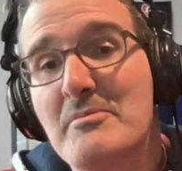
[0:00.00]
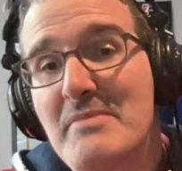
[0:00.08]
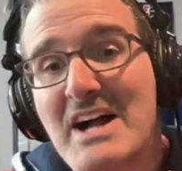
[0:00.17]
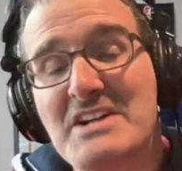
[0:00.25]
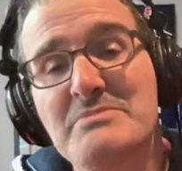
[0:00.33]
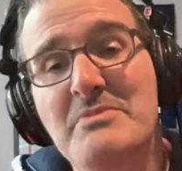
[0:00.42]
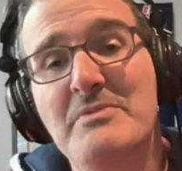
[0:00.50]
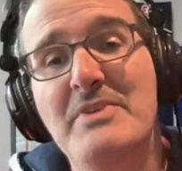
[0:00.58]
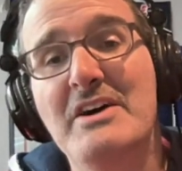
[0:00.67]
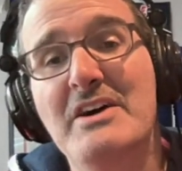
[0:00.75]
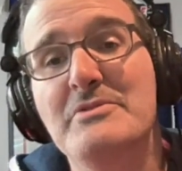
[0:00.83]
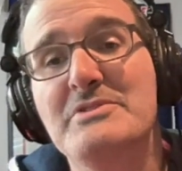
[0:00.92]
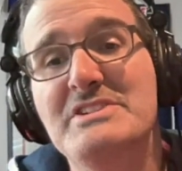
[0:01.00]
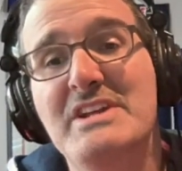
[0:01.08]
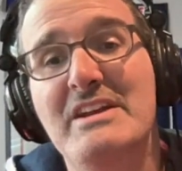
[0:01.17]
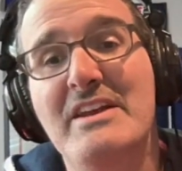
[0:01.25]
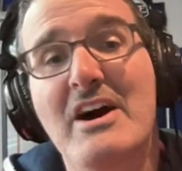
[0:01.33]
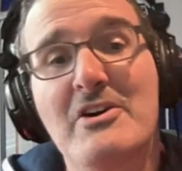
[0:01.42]
Maximum value is
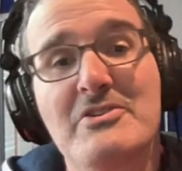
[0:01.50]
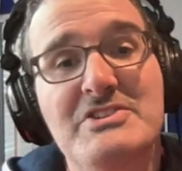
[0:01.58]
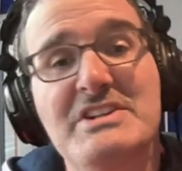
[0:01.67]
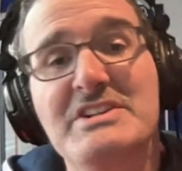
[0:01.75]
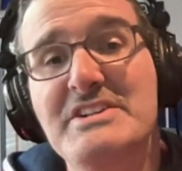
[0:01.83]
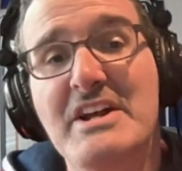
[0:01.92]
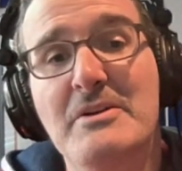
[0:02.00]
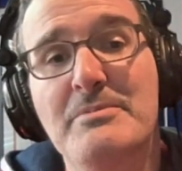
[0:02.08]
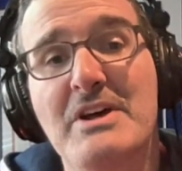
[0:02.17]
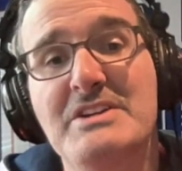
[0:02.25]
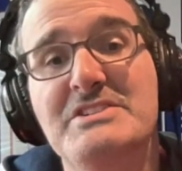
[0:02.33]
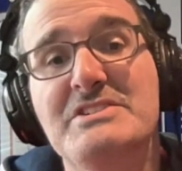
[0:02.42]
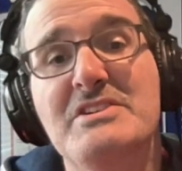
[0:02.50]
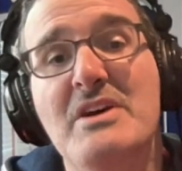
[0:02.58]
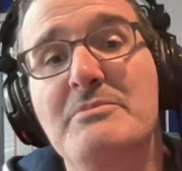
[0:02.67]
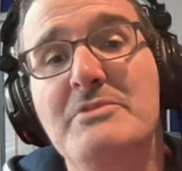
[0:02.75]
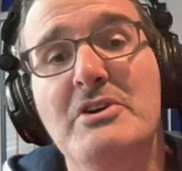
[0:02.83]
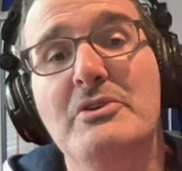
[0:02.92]
$10. Discount applies to
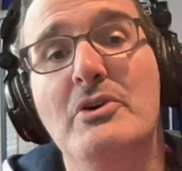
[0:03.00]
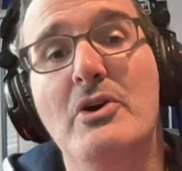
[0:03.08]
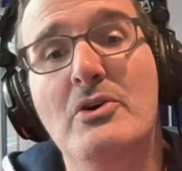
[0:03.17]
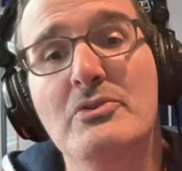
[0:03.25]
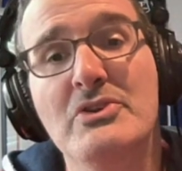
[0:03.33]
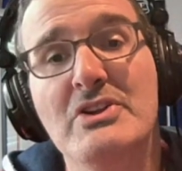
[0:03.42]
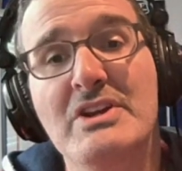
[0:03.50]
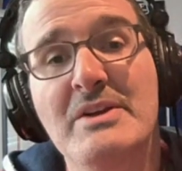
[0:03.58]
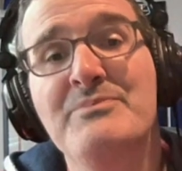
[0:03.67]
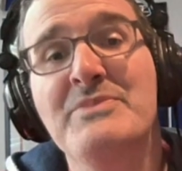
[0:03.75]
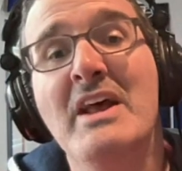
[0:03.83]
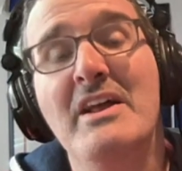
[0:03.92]
subtotal only,